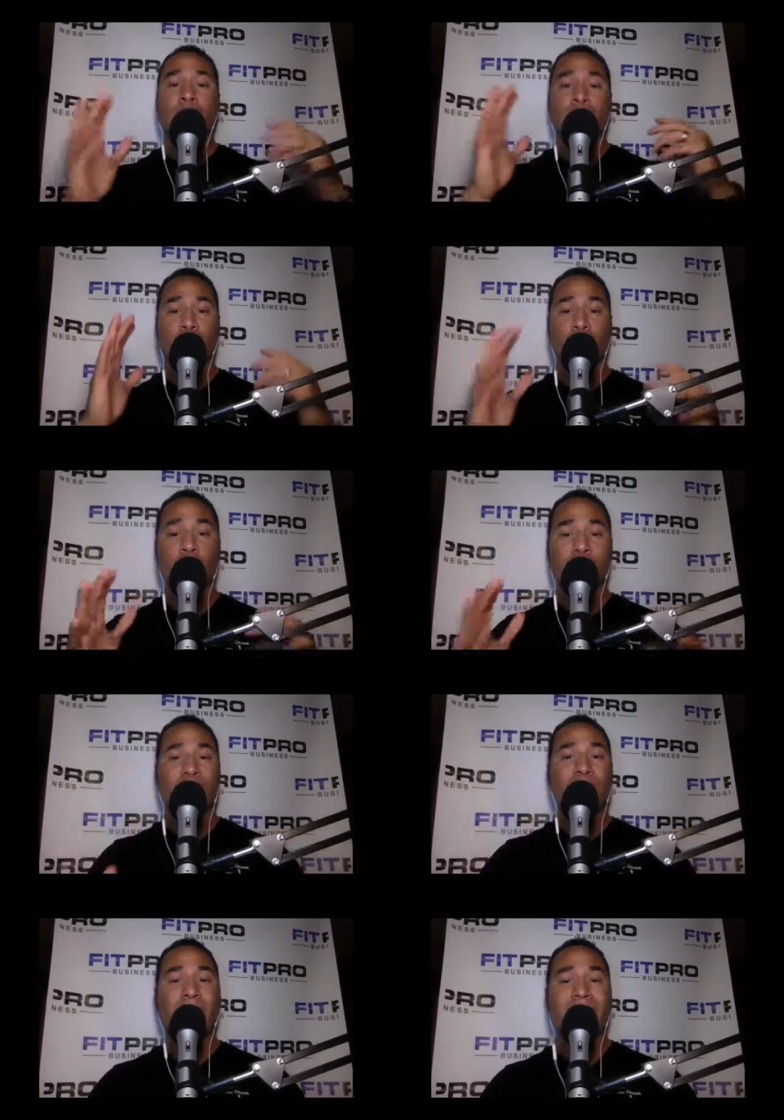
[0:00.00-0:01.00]
use what
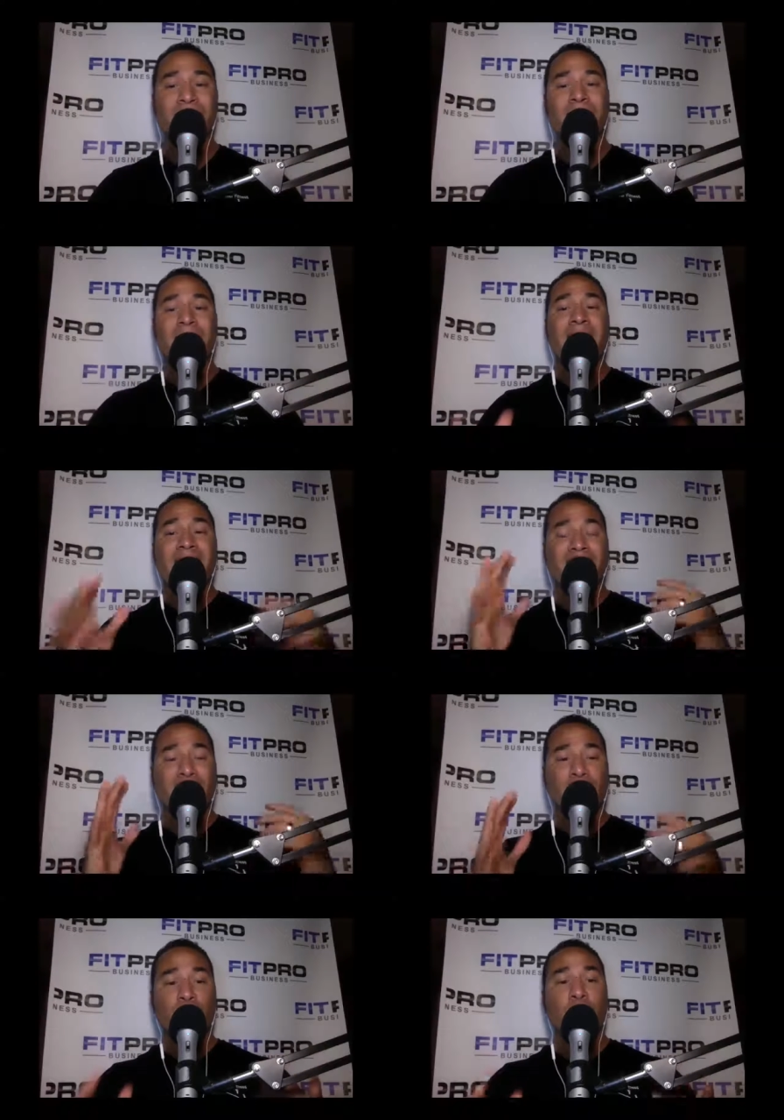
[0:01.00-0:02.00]
you have,
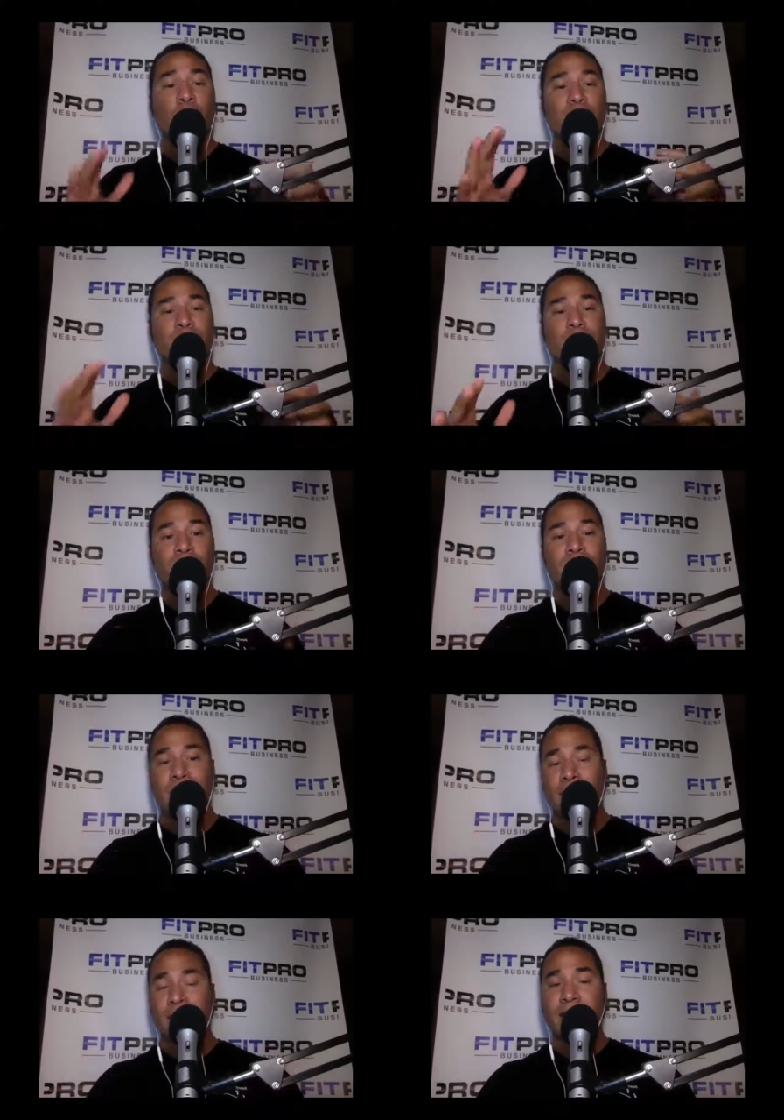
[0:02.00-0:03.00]
and do what you can.